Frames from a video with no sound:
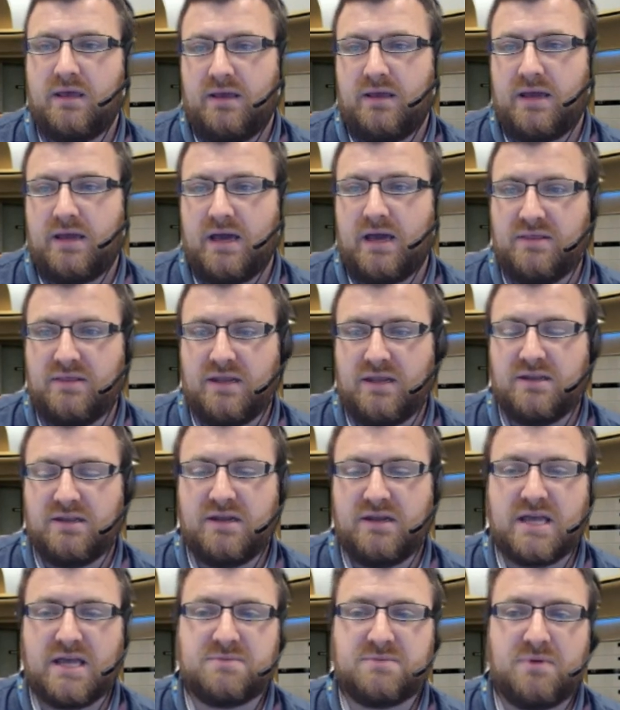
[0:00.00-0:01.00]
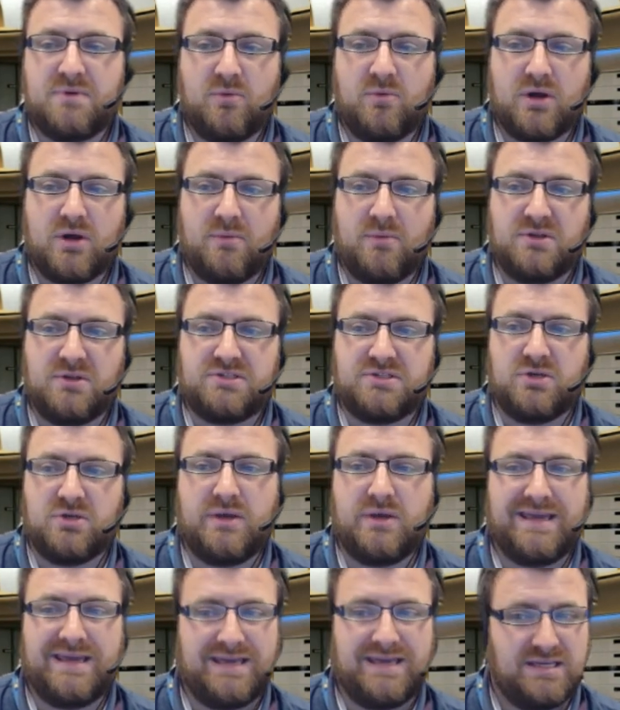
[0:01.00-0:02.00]
And then the next part we'll come on
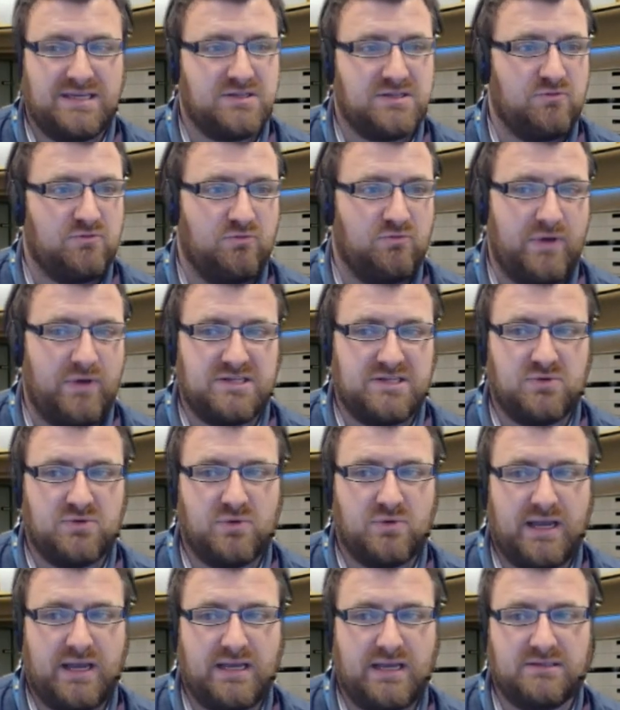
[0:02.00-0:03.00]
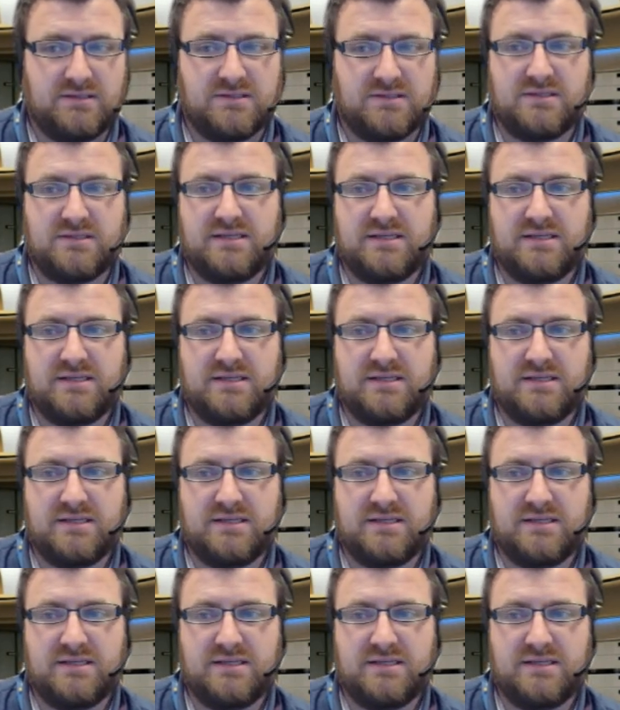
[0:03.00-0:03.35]
to is raise your hand.